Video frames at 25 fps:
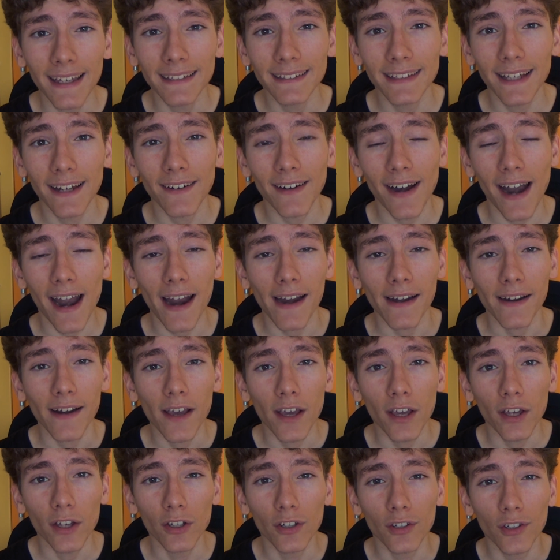There are
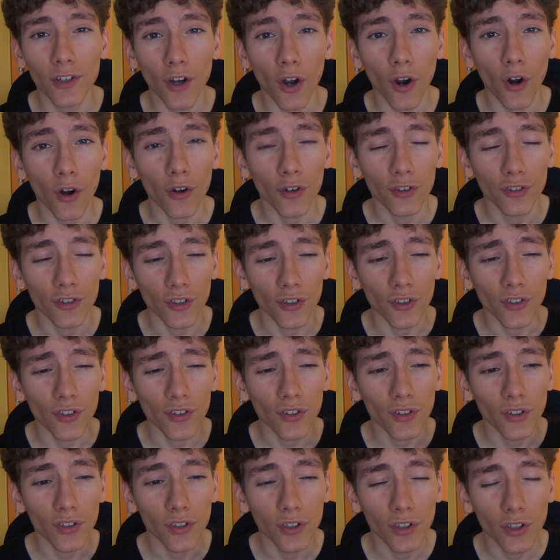
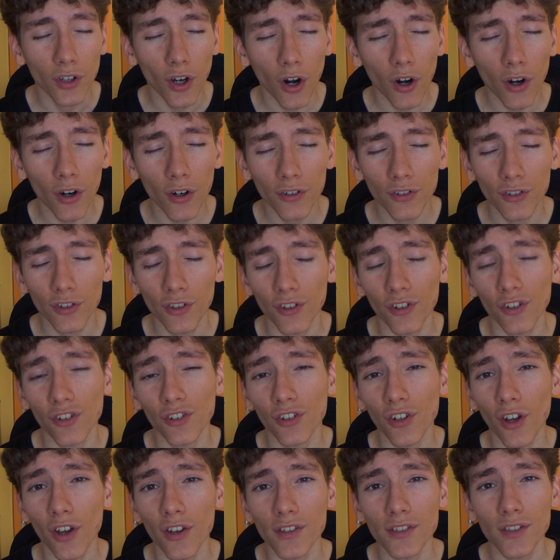gorgeous, gorgeous
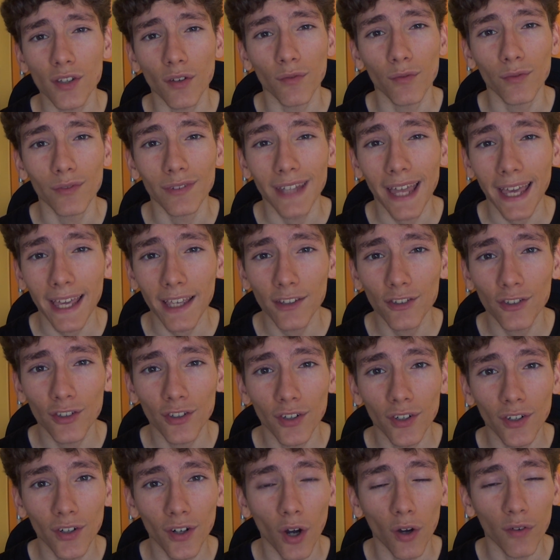shots of
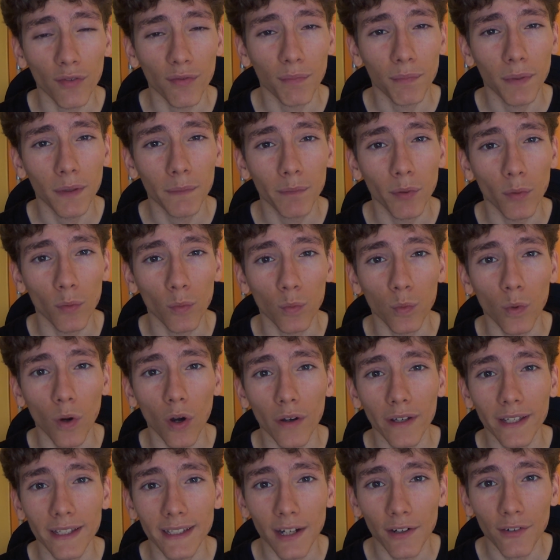nature, of people
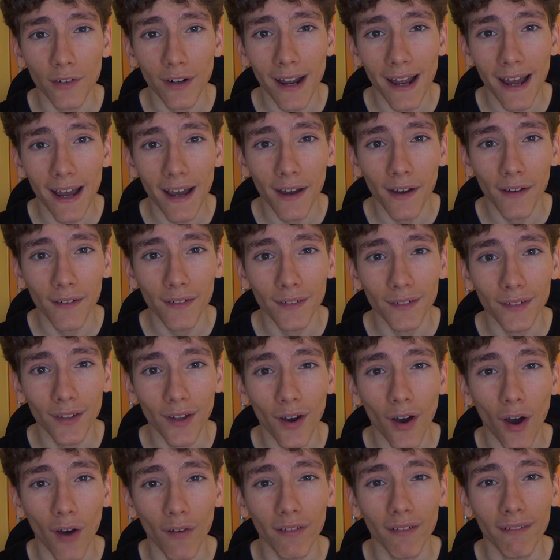walking around,
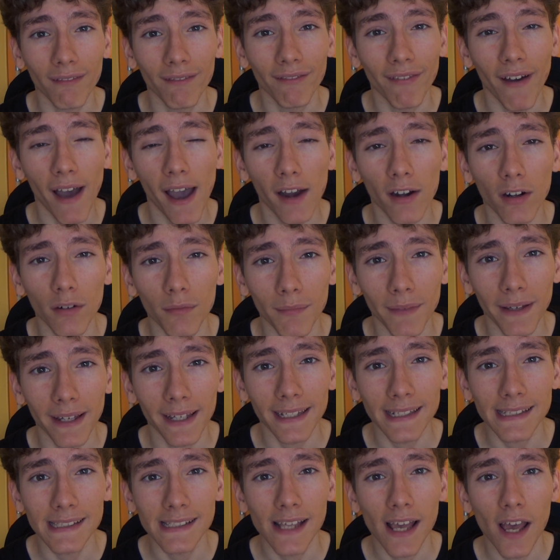of
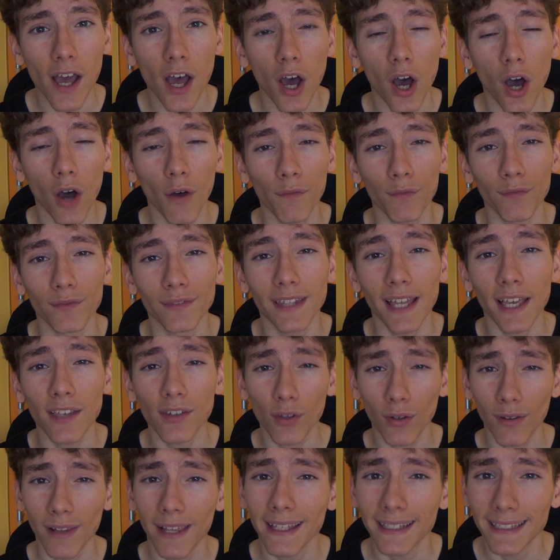environment, of
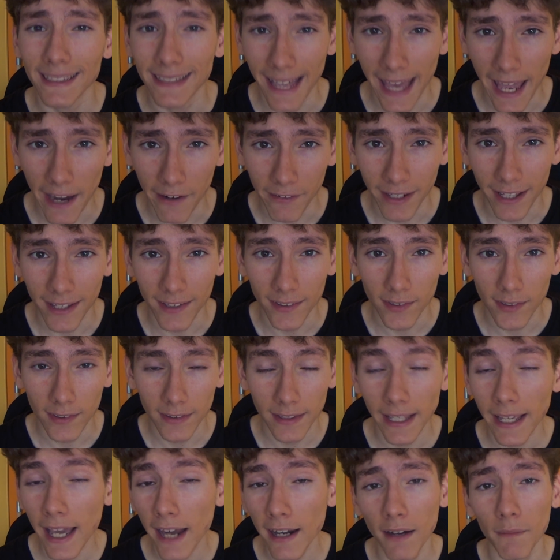desolated areas.
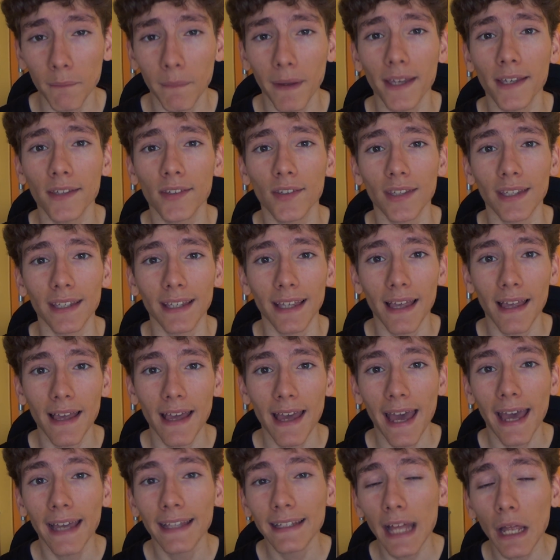They are amazing.
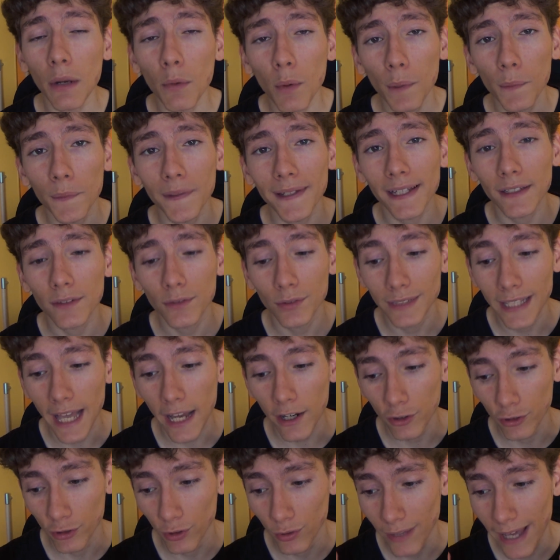And then when we get to the
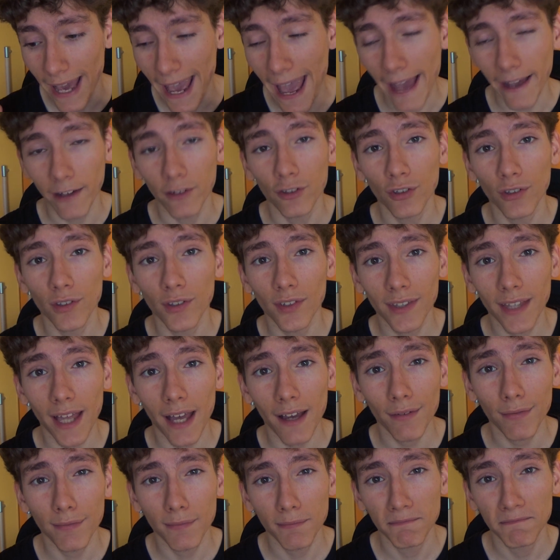actual action
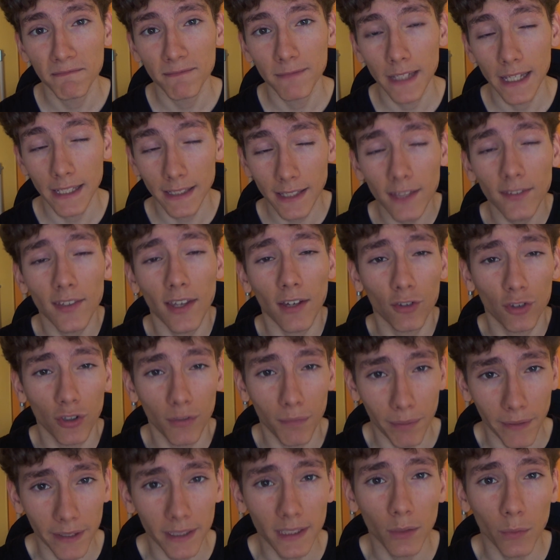stuff, it is actually
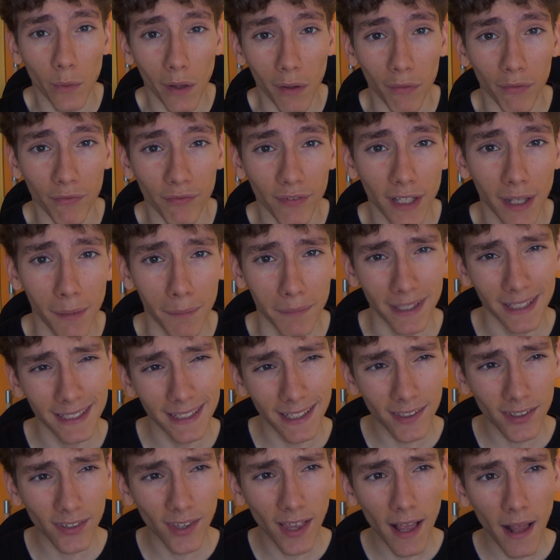pretty well filmed. It
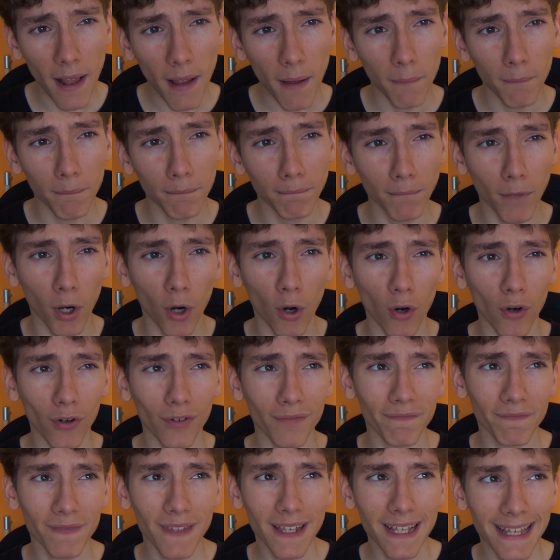is
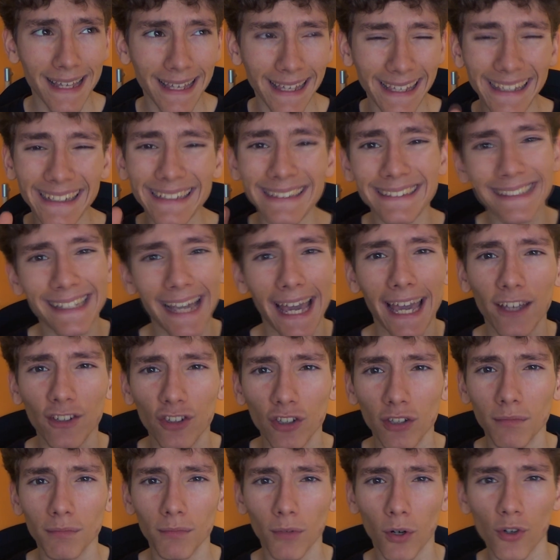more
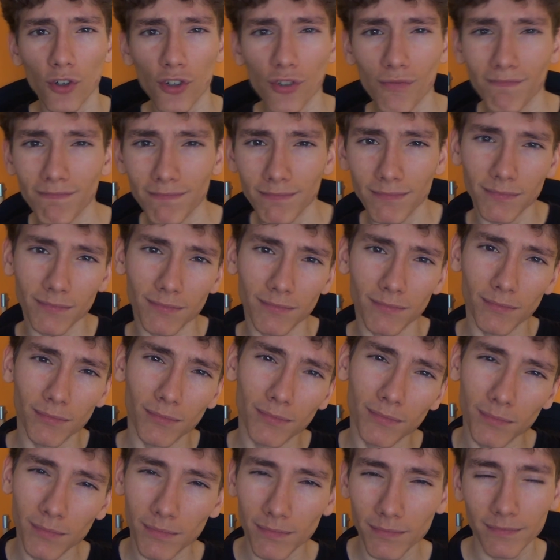engaging, more
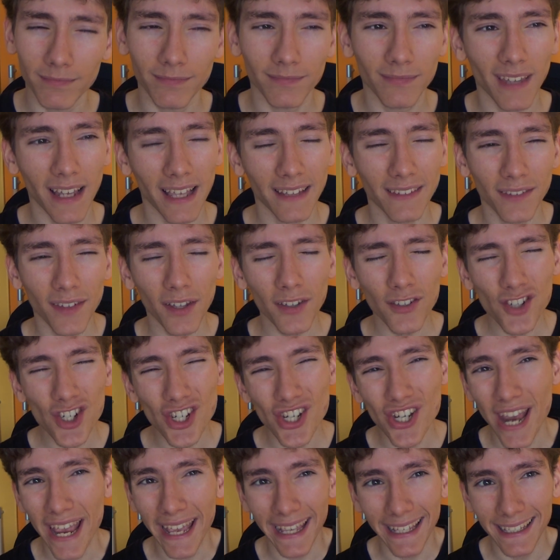not
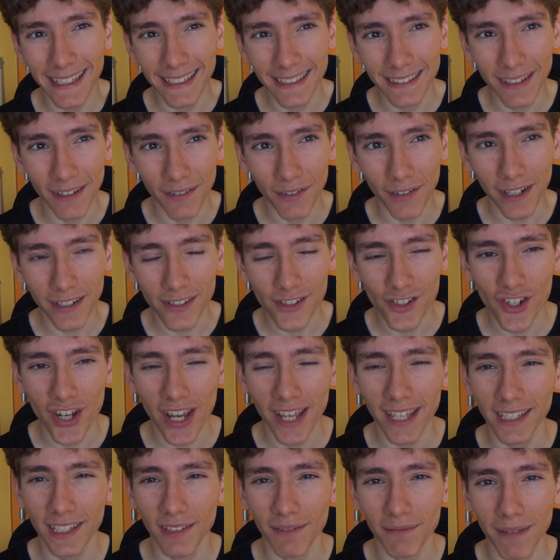shaky than rather
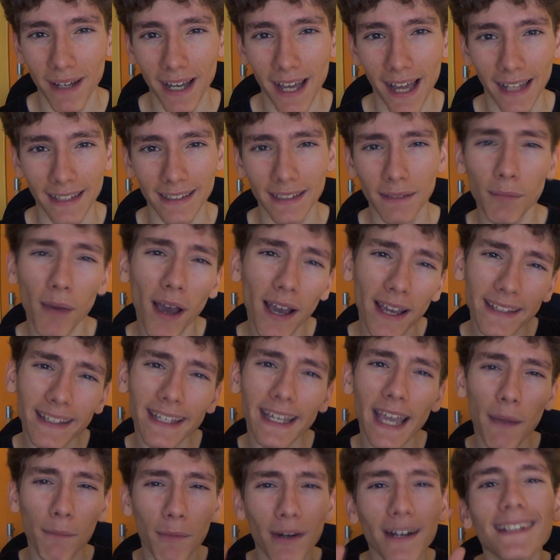shaking, but the
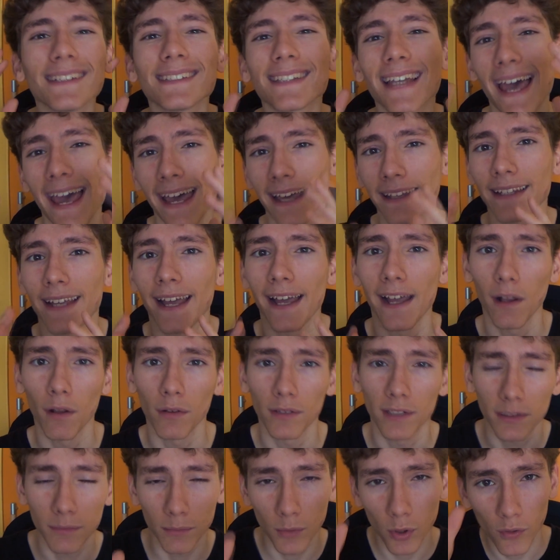camera is
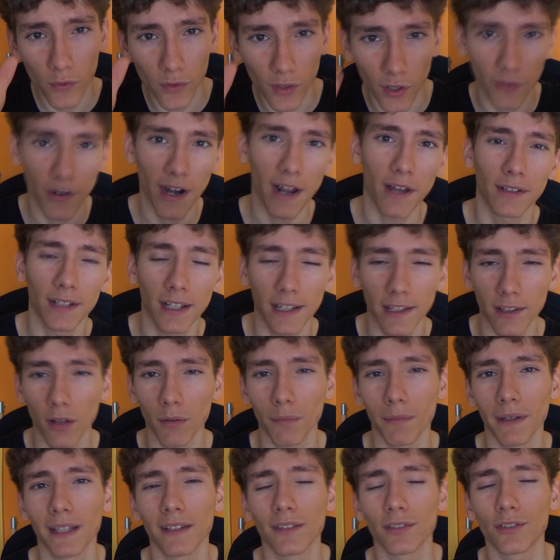handheld. It moves around a little
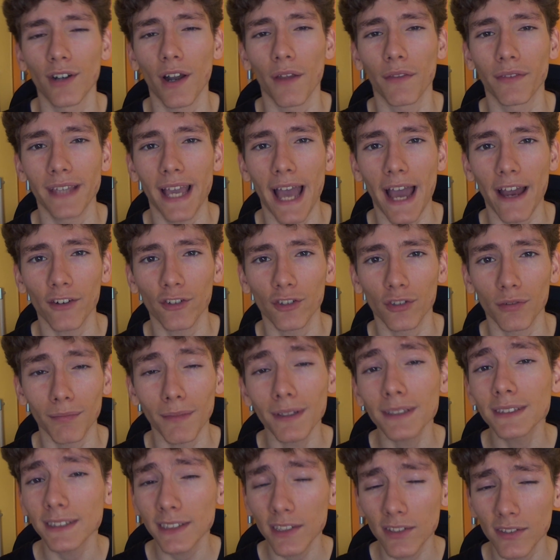bit throughout the action,
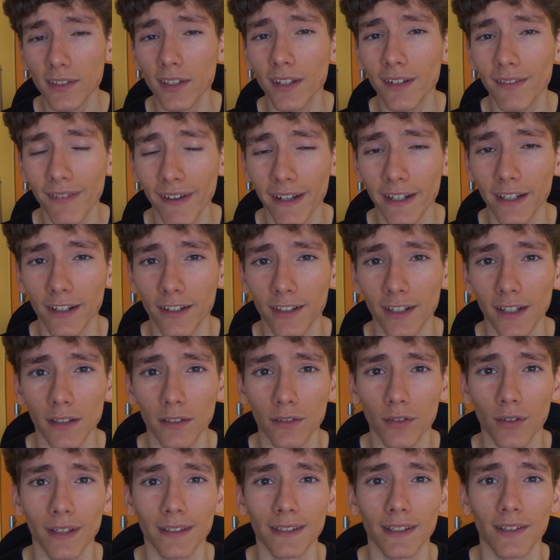but it is still very clear
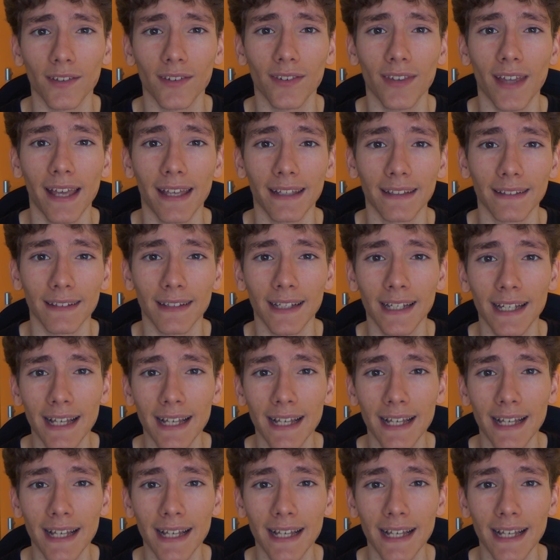to understand.